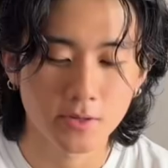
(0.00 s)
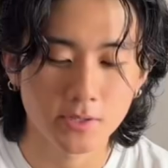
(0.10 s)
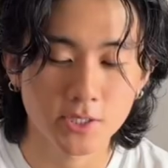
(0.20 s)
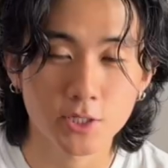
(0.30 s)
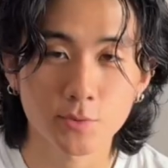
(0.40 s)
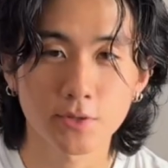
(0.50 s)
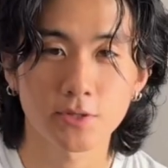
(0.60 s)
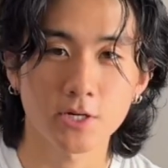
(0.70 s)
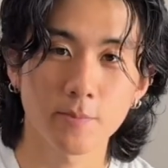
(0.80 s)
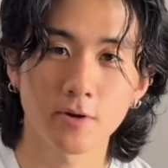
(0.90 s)
Since we're on the
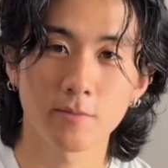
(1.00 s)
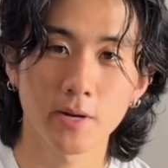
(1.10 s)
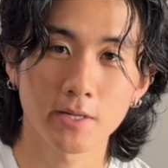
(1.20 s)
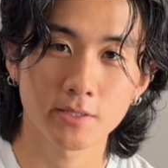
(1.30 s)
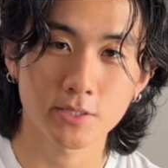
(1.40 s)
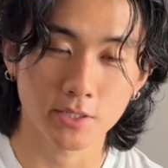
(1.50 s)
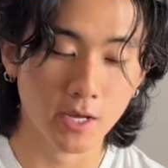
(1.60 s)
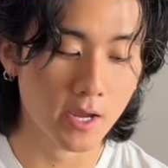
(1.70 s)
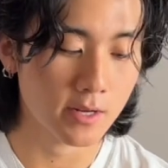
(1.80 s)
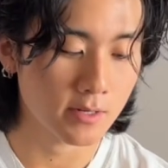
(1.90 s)
topic of band tees
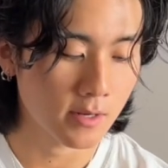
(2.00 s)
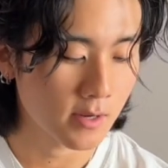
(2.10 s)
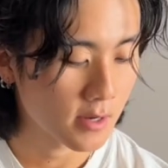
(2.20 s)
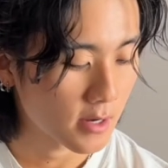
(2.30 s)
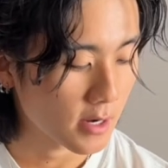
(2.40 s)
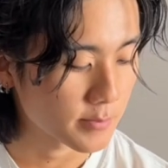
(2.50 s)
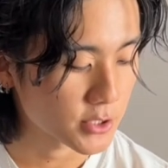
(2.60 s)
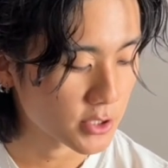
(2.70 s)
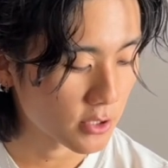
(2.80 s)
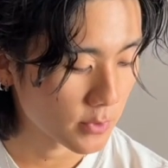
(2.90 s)
again, I'm
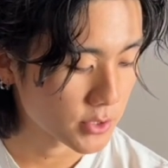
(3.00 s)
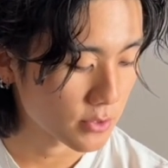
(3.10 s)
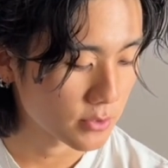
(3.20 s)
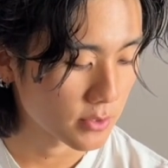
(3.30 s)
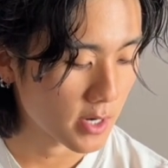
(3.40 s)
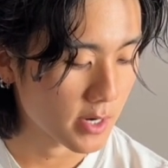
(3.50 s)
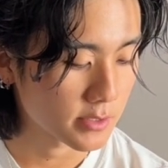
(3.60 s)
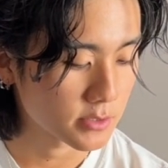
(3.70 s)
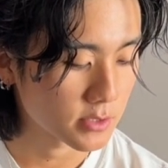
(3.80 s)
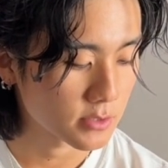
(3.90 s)
just gonna be showing you
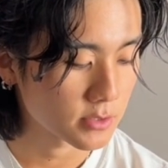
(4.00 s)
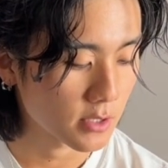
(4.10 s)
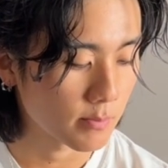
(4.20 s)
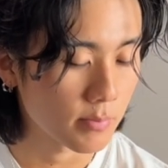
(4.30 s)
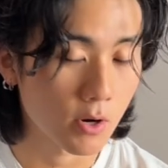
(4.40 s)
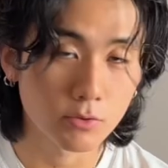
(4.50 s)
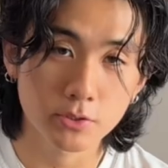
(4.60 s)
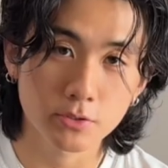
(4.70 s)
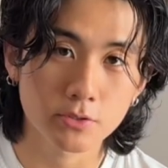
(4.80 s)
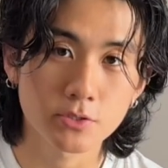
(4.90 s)
guys some
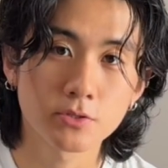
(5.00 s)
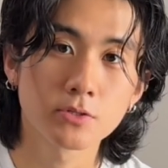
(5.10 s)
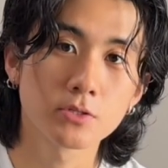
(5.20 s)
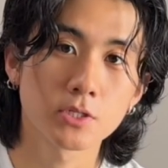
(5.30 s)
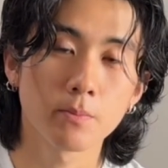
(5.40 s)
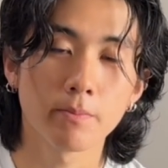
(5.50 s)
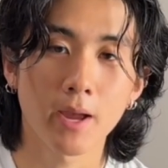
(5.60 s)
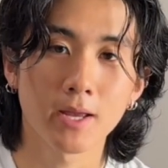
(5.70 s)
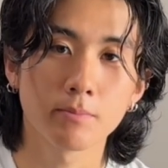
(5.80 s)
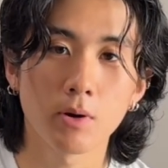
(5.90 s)
posters, some
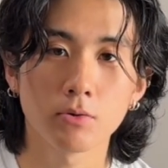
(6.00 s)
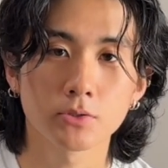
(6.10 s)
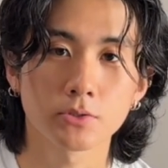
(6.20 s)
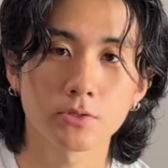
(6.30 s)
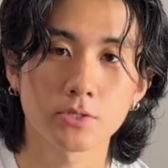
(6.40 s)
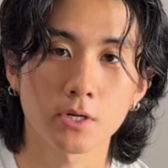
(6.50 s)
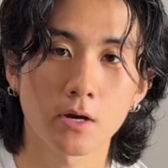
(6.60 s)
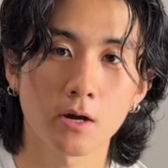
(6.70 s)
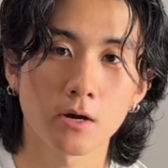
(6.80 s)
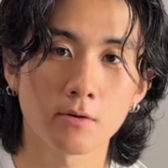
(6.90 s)
band posters that I
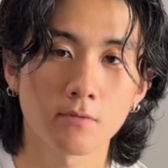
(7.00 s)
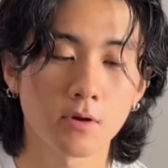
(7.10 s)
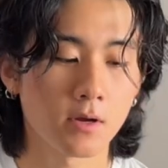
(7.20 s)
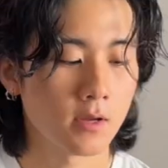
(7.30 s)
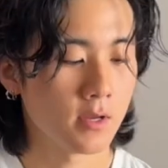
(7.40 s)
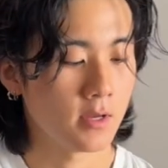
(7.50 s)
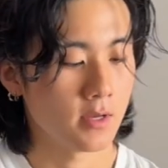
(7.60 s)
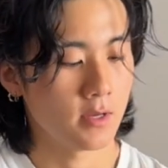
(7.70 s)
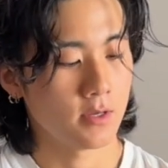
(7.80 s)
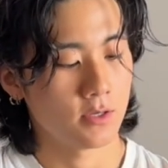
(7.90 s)
have.
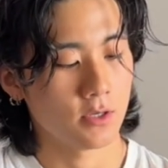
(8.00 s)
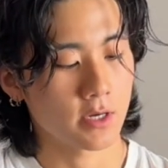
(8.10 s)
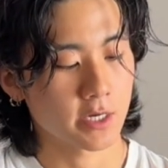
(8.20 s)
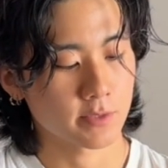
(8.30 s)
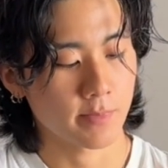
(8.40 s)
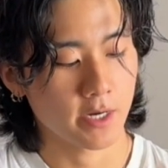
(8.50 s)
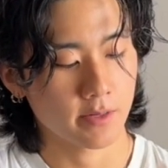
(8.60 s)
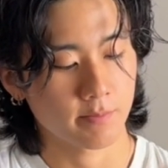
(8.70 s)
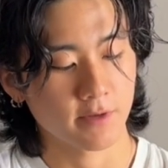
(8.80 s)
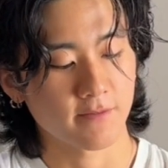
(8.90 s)
You guys
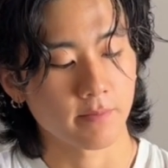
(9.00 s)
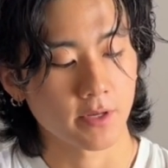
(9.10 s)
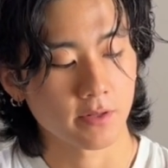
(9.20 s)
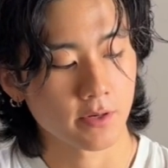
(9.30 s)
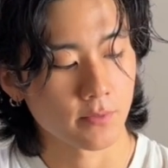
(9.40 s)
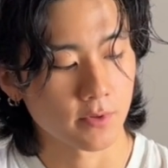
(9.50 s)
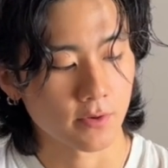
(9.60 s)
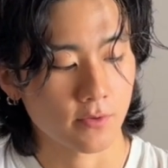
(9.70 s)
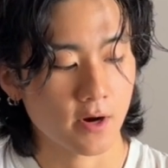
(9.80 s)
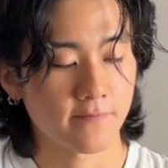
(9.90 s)
might be familiar with the
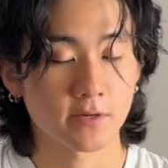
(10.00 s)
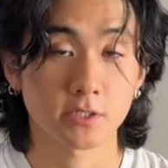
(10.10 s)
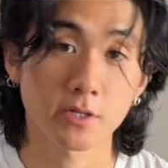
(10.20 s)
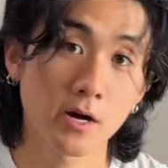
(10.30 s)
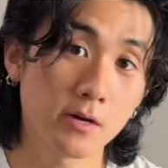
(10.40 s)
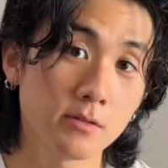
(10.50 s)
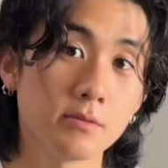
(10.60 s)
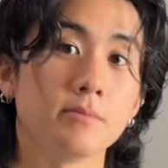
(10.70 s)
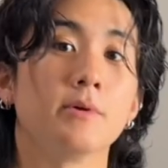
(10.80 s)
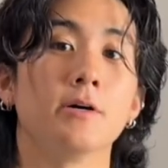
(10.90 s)
graphic style,
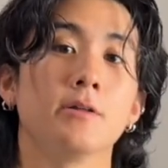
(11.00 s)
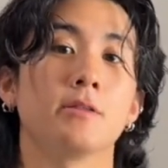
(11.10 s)
but